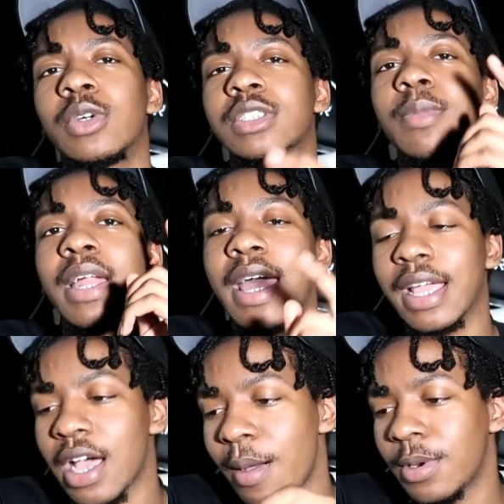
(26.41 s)
When somebody
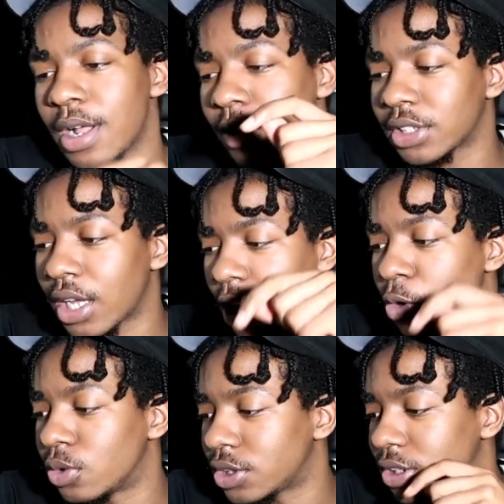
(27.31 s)
had commented, I was like,
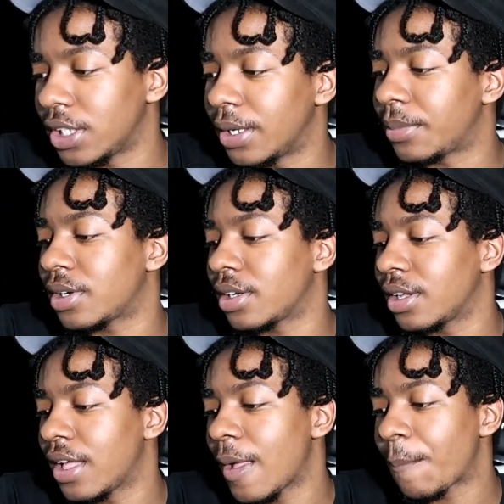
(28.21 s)
oh, shit, bro.
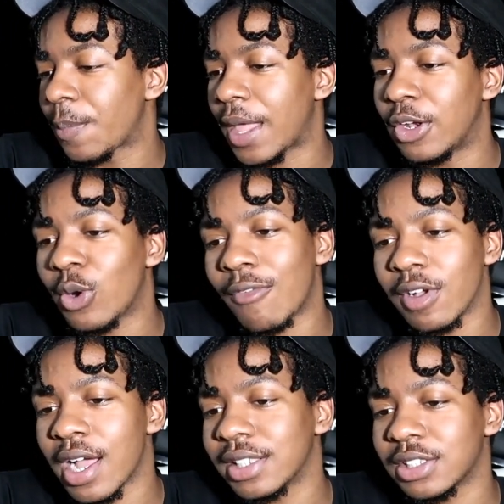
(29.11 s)
I knew I
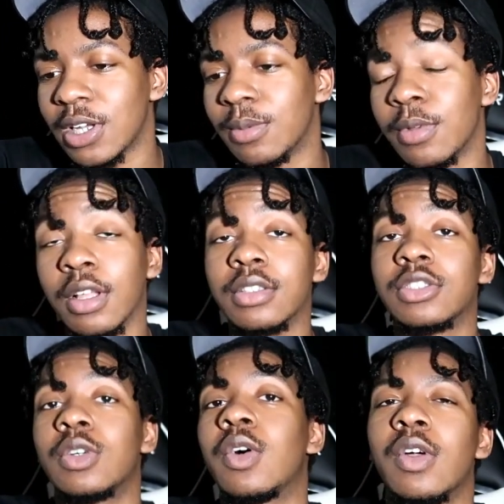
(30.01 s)
forgot something,
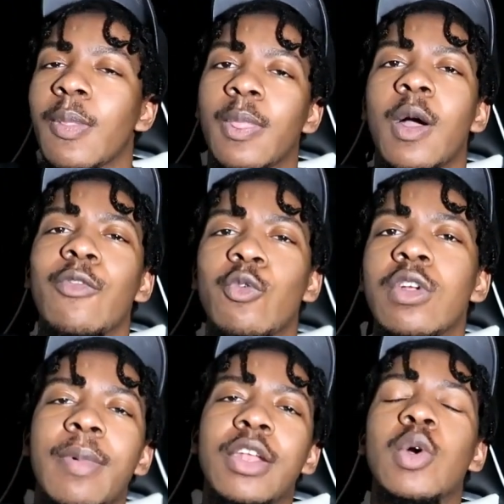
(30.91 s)
so off the
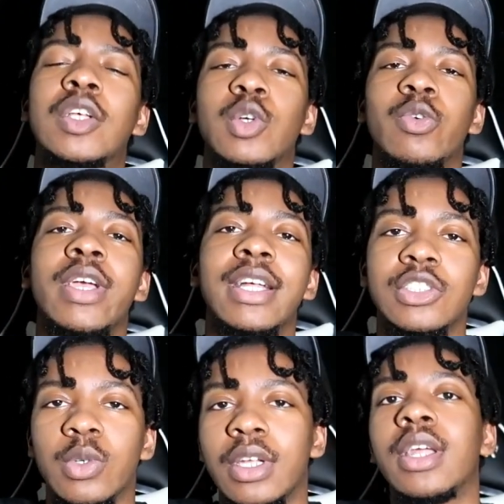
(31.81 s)
rip, I knew I was gonna
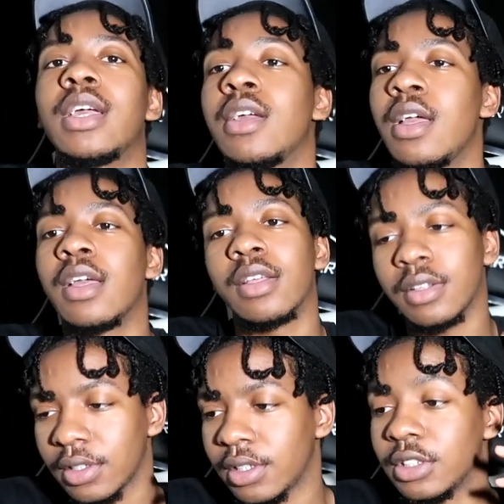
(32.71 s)
react to it today
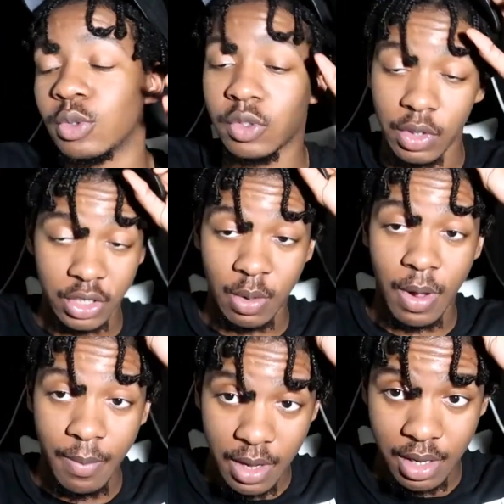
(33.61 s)
because it was fresh on
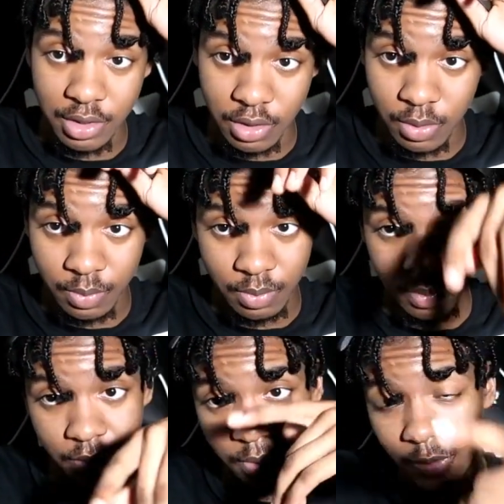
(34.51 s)
my mind. So
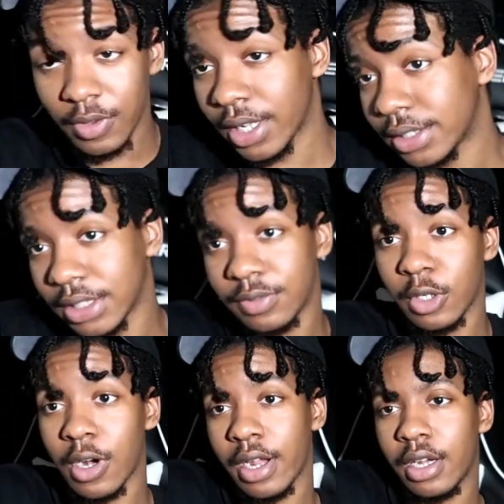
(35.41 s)
we finna get into this
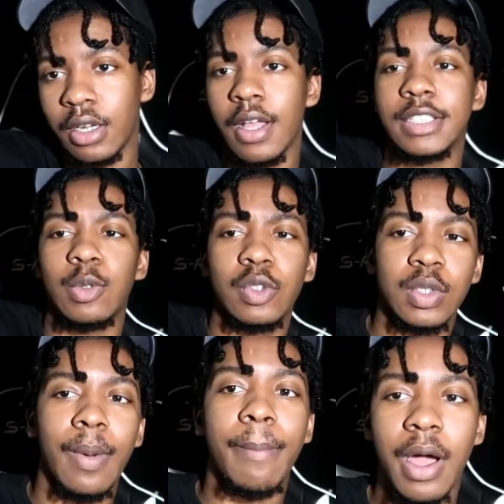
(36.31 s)
video right here, see what
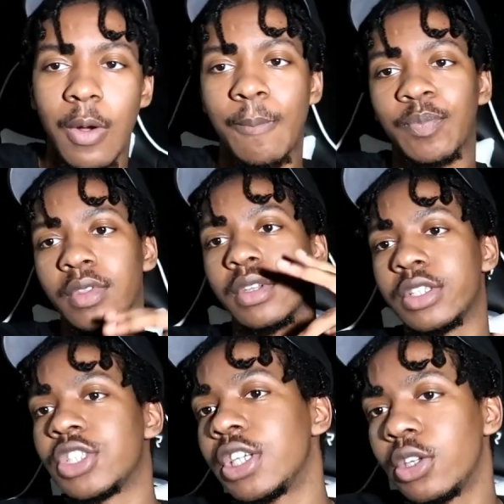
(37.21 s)
this one about.
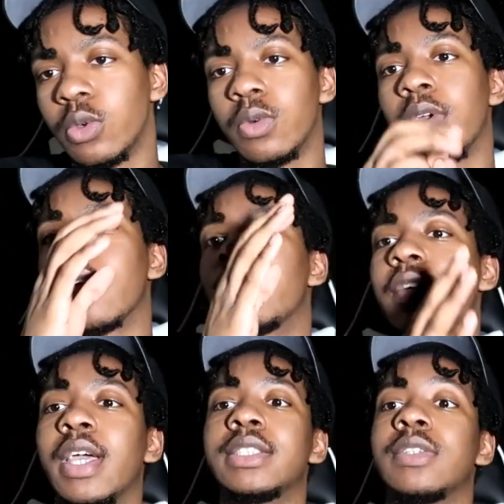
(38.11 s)
GU
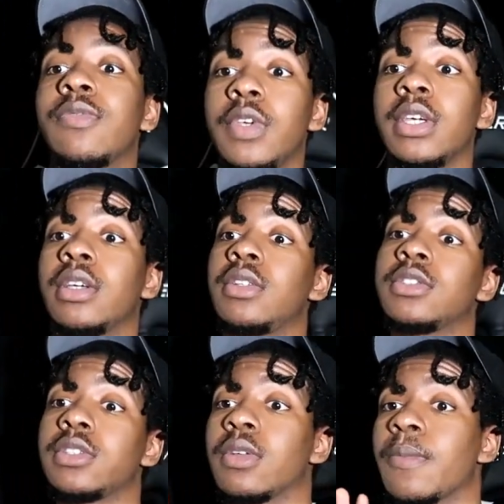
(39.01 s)
Fans and
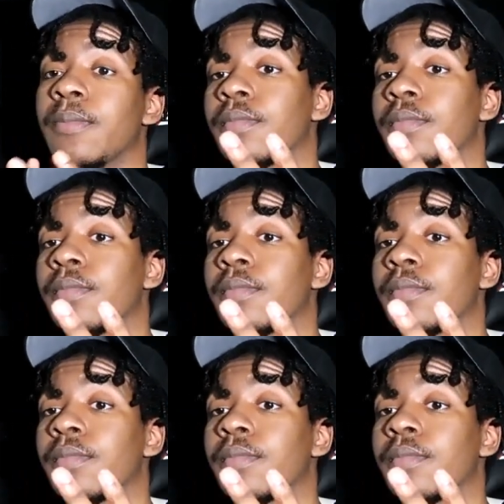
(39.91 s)
Fiends.